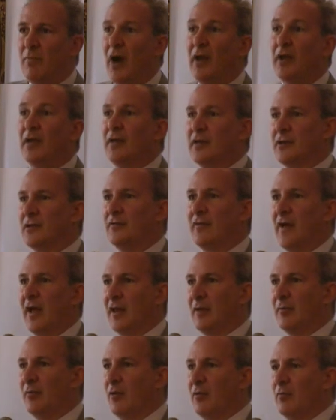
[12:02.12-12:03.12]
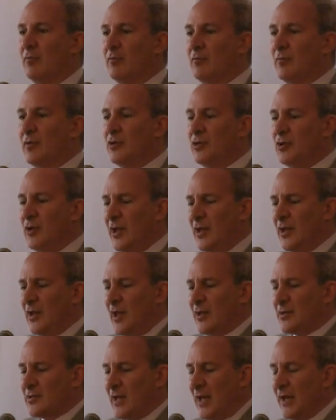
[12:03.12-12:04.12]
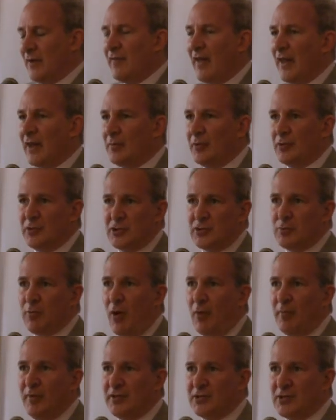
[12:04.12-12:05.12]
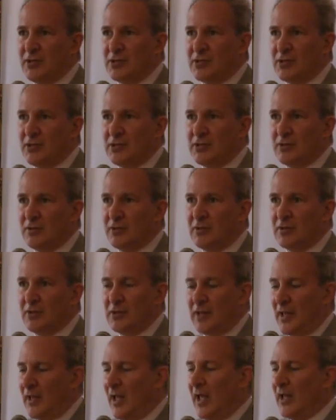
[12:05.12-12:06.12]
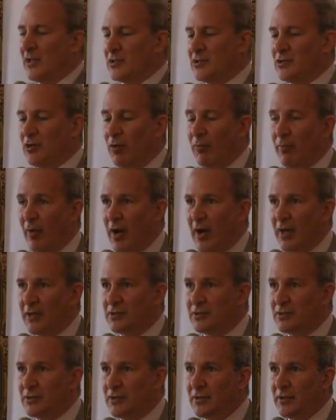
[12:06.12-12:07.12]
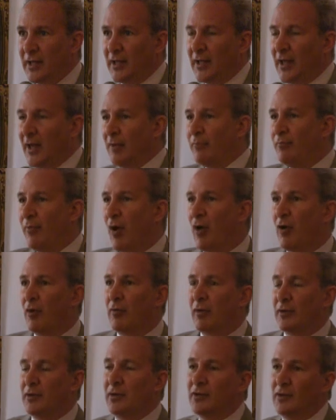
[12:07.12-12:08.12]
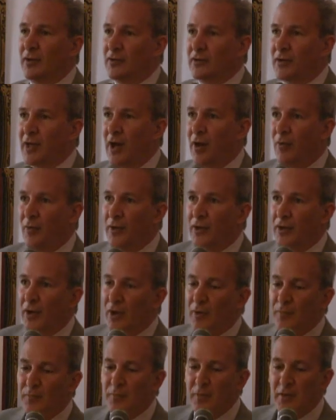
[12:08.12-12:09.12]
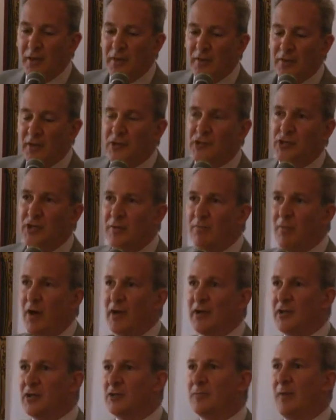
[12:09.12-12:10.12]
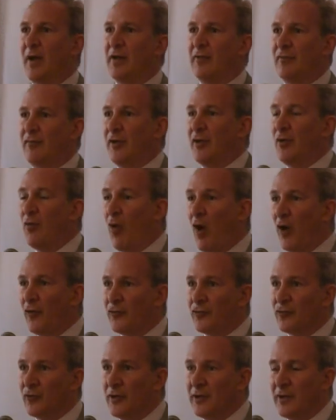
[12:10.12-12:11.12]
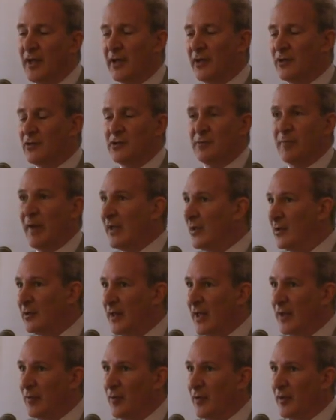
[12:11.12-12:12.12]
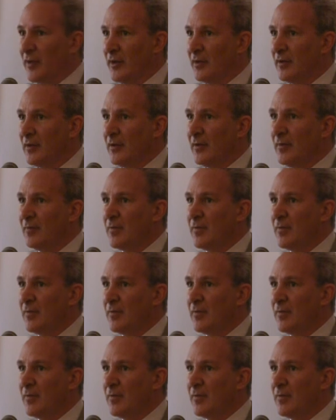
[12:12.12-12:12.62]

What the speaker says: money that's available, it's not available to small businesses. They can't sell bonds. They can't borrow at the discount window. The cheap money is benefiting Wall Street that can speculate with it.